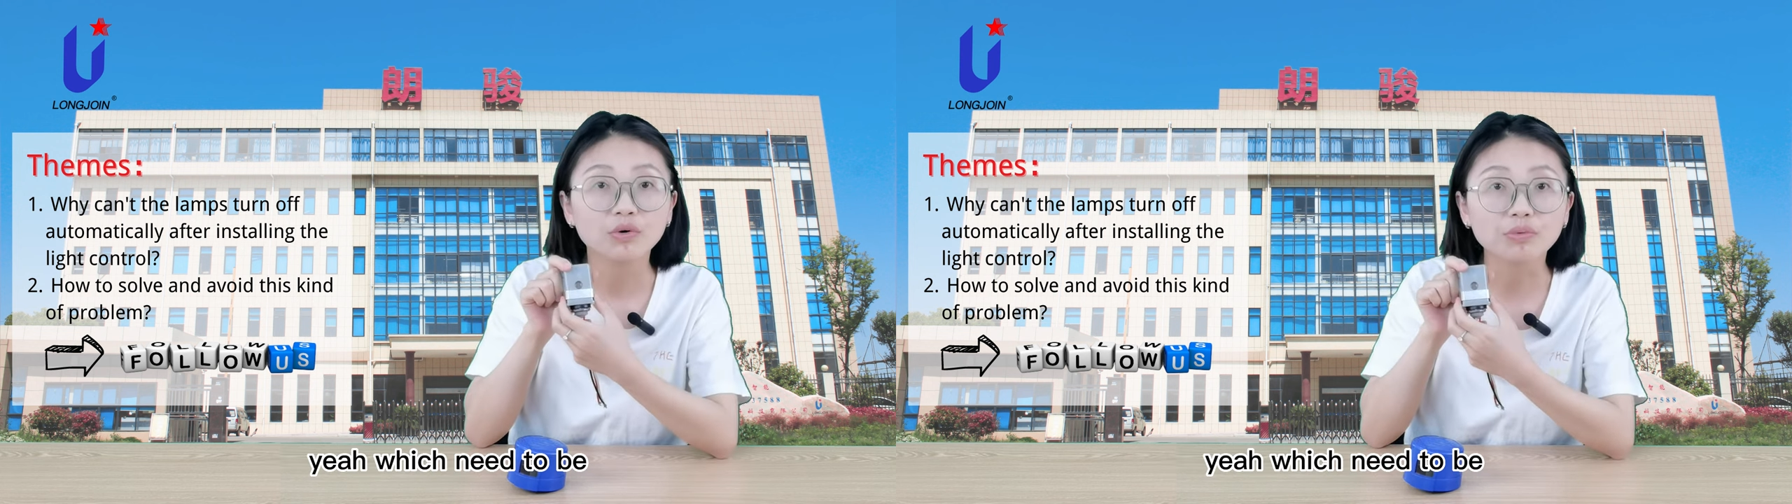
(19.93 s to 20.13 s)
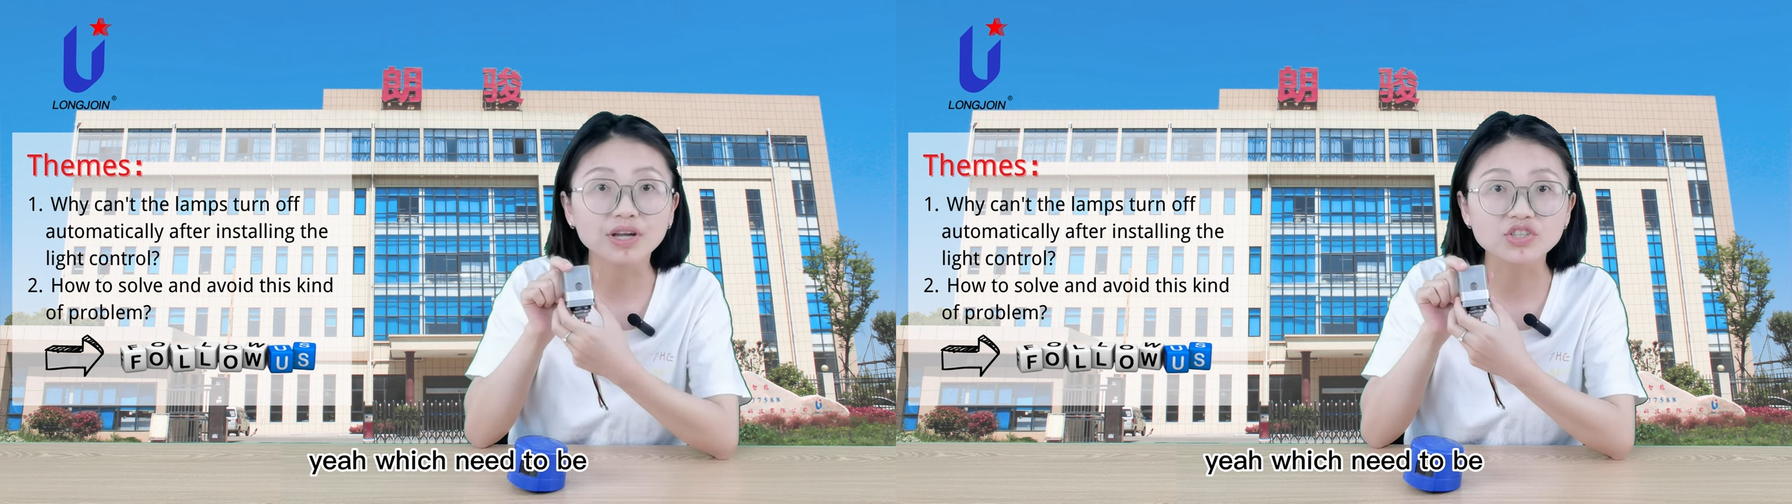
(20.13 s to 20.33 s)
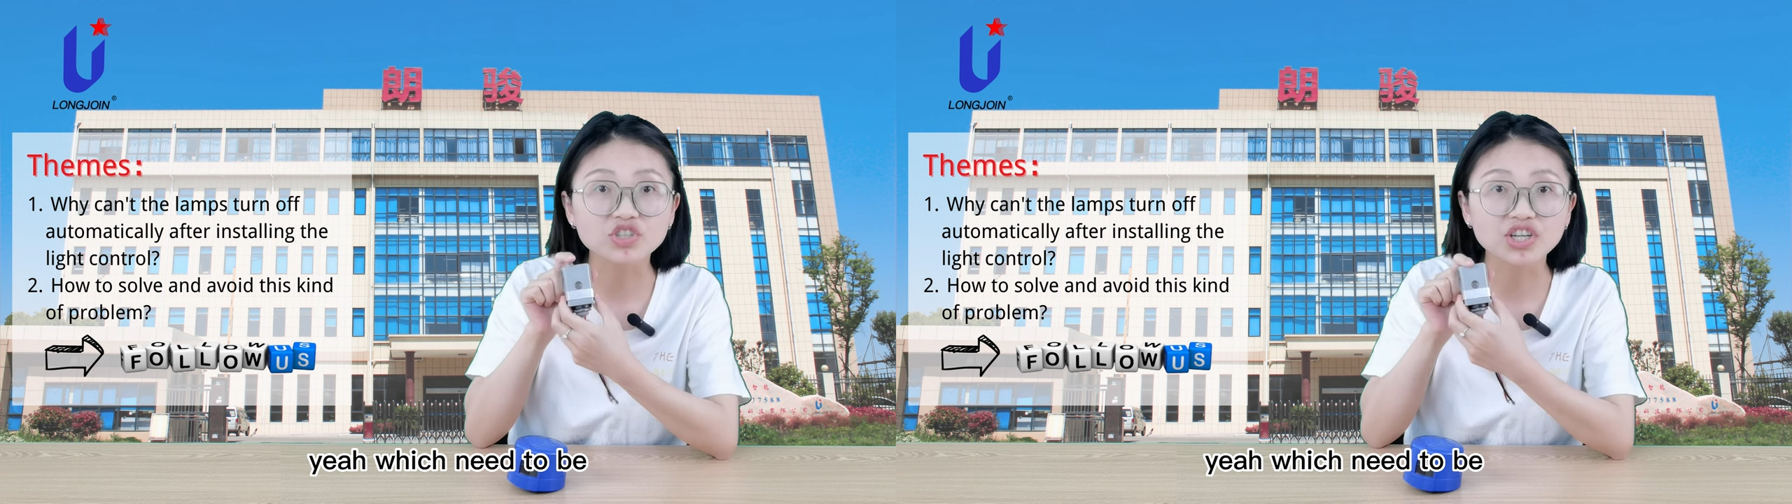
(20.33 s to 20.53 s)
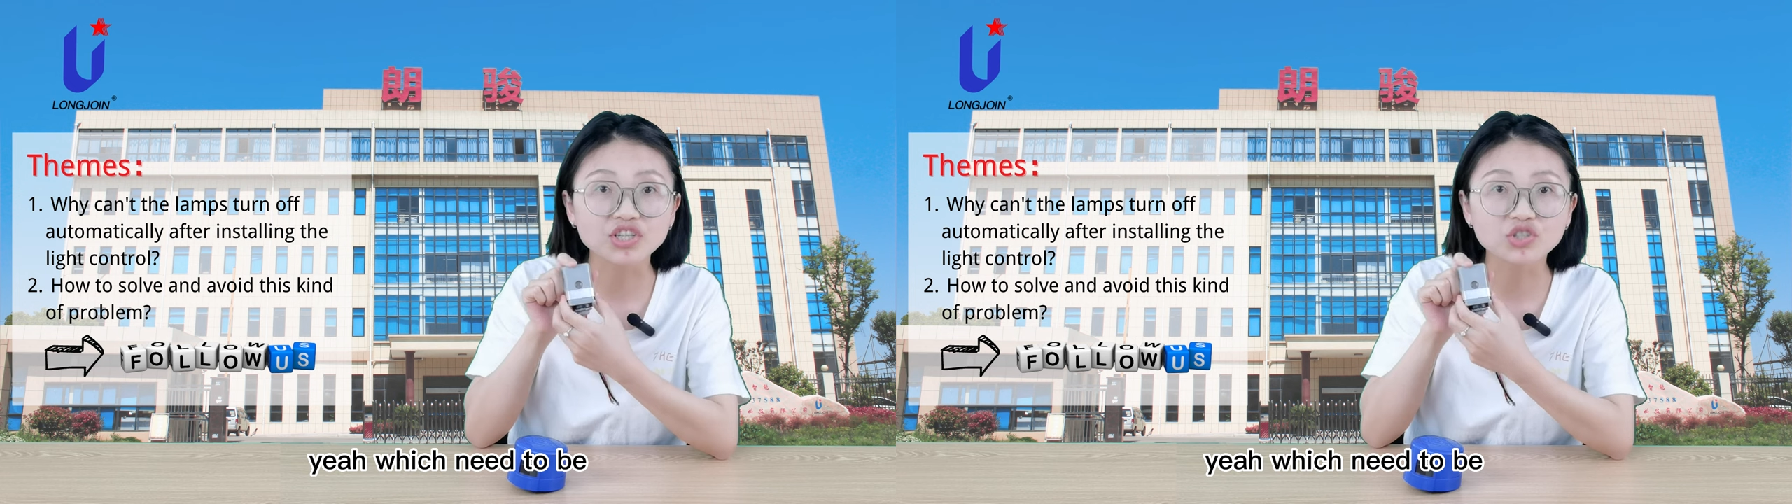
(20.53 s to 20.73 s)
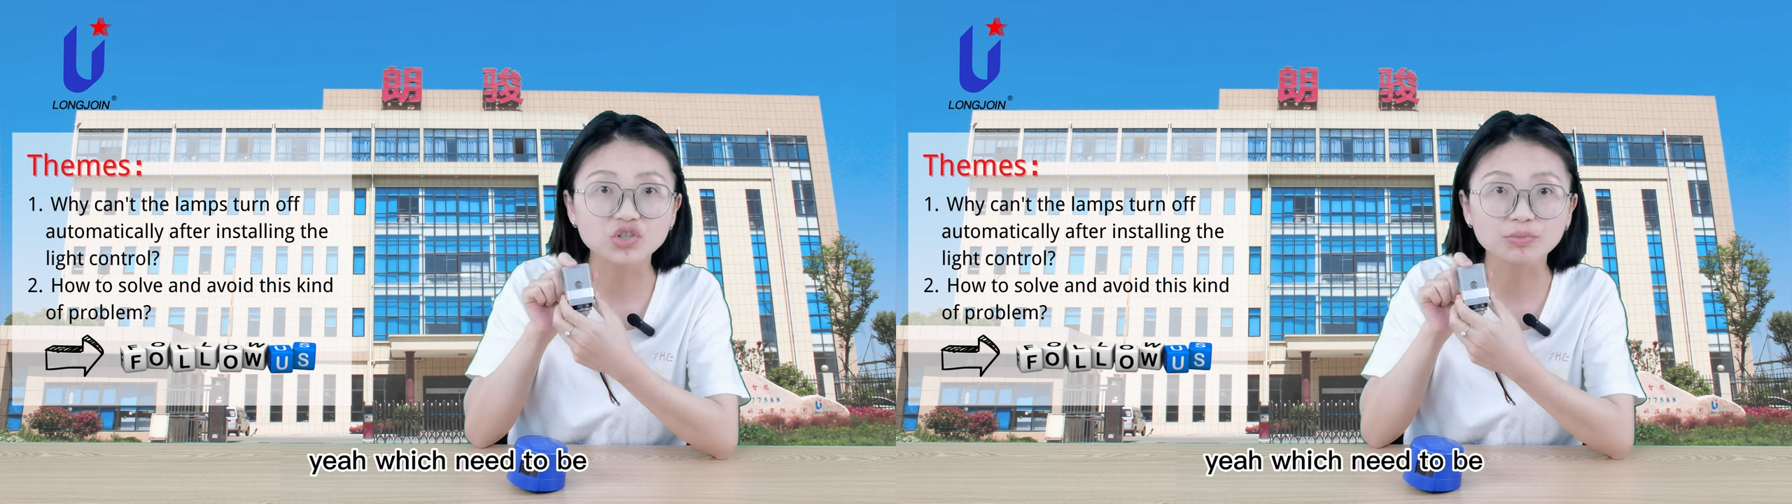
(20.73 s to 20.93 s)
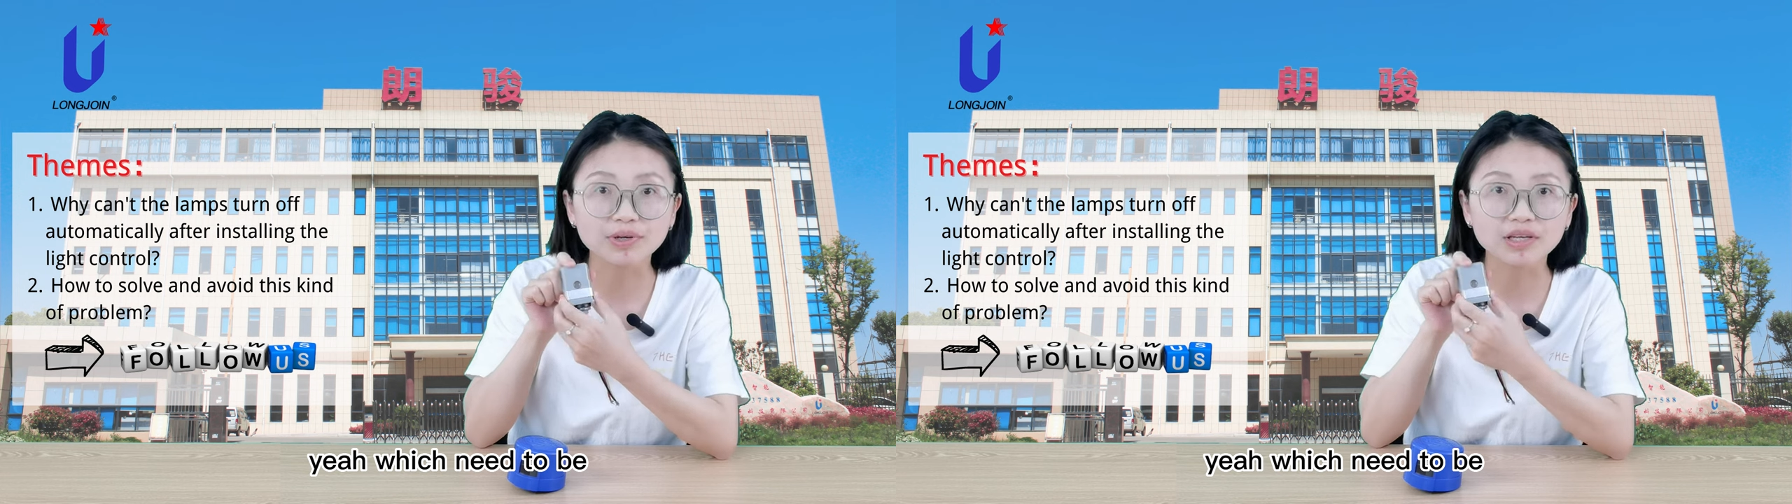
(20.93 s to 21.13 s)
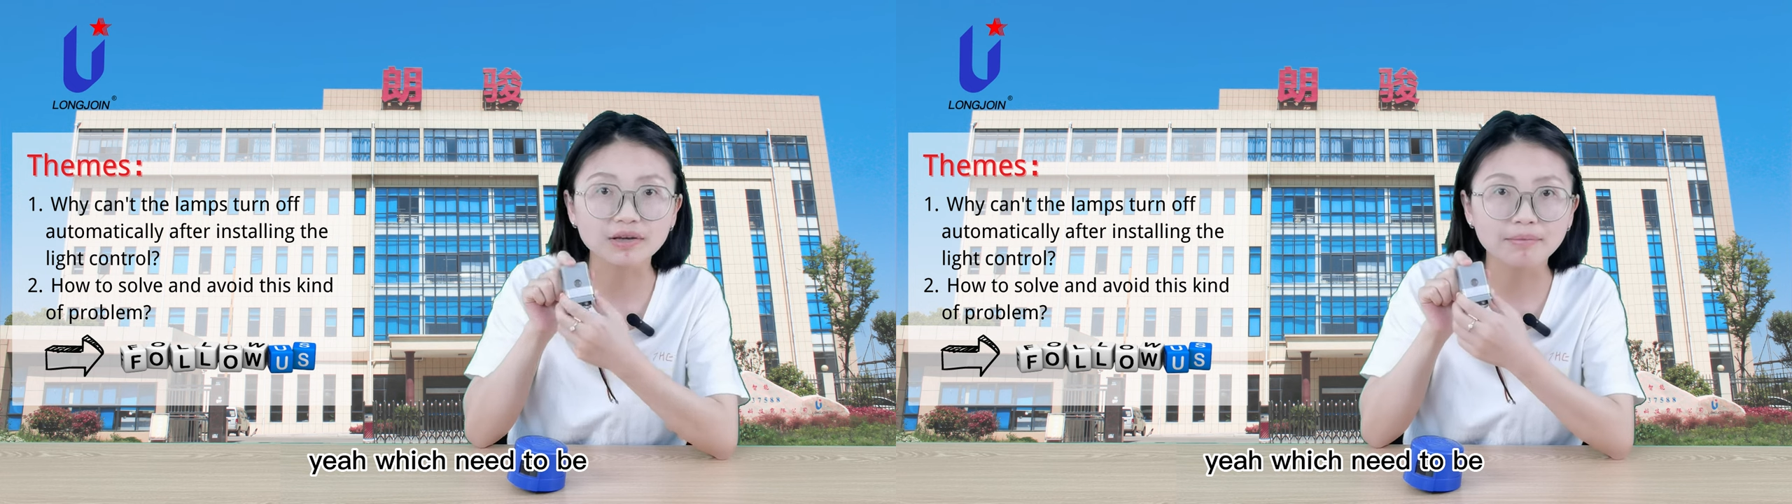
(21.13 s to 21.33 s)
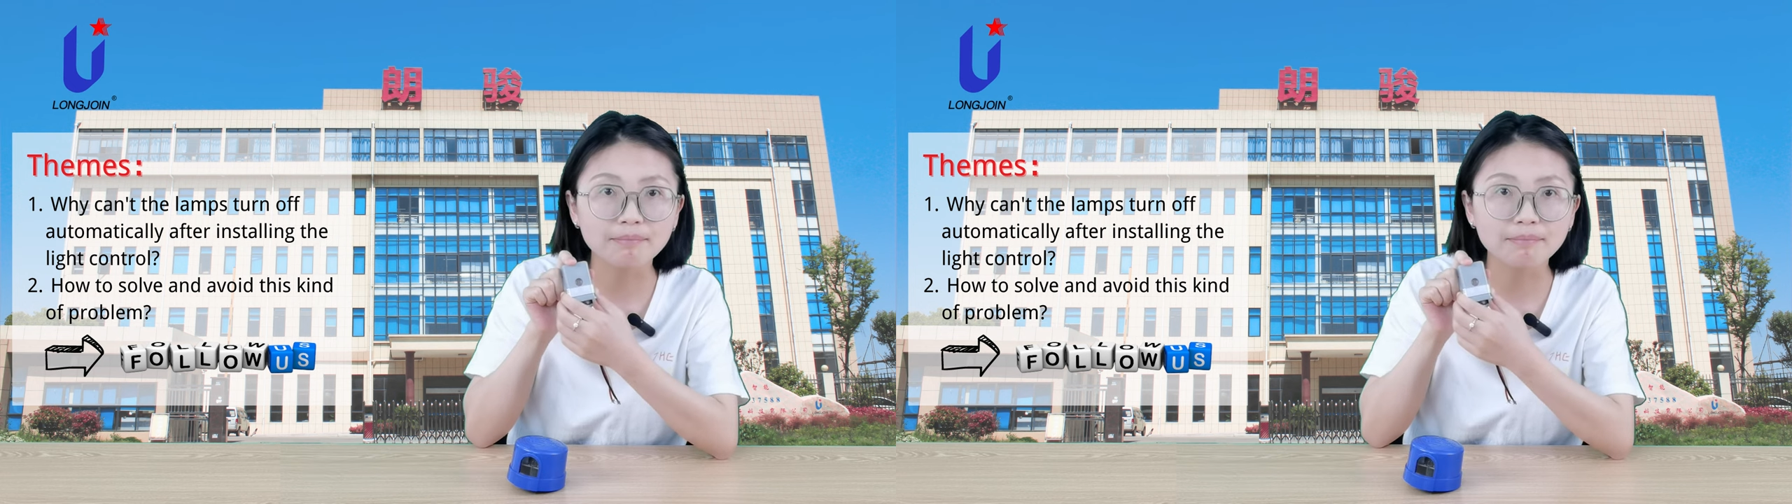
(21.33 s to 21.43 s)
which need to be